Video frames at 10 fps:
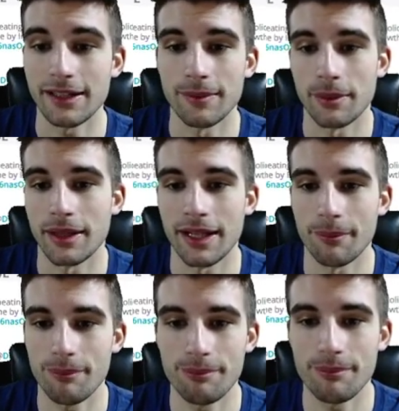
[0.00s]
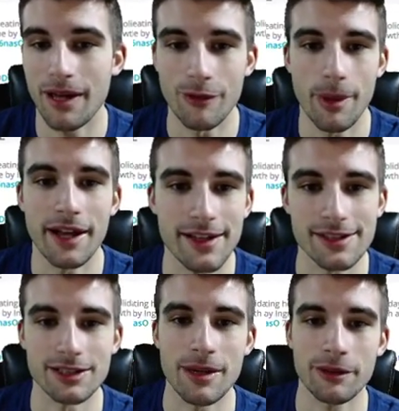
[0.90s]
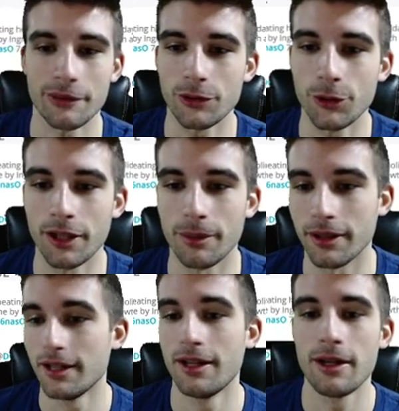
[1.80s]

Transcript: and maybe they had have a bad taste in their mouth with Luka, but